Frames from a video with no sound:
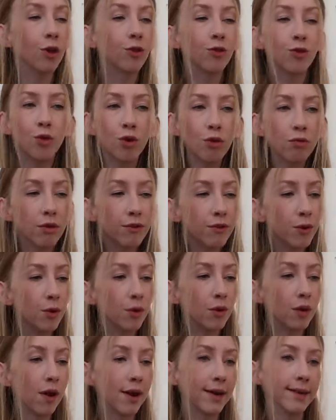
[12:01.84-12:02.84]
I saw a review
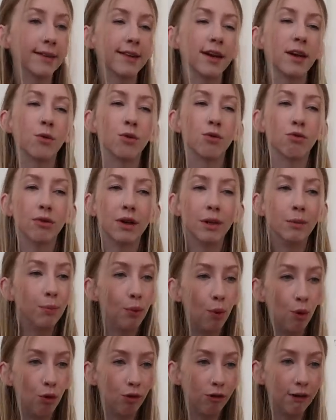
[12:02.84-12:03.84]
online saying it was really
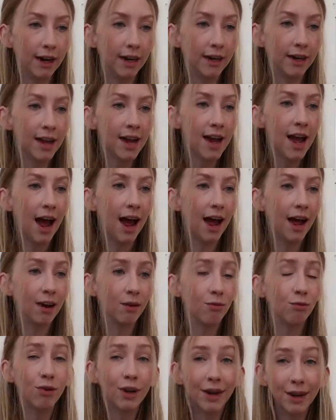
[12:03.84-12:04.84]
boring
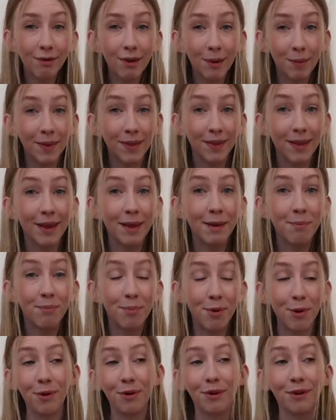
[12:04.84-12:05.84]
and really ripping the
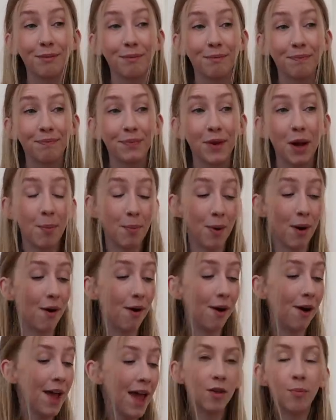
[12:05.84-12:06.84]
book
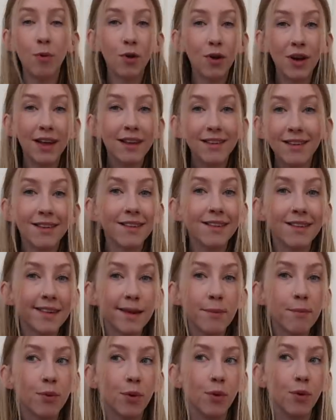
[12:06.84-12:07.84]
apart. The book isn't
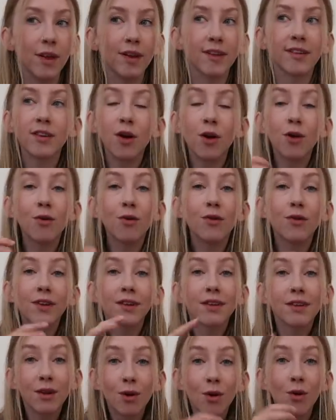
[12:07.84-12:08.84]
simple. There's so
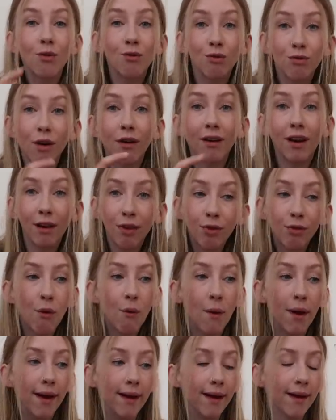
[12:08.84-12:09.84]
there's a lot running
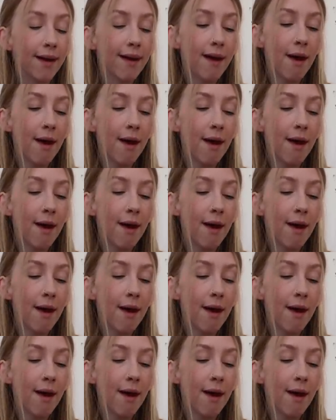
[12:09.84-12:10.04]
through it,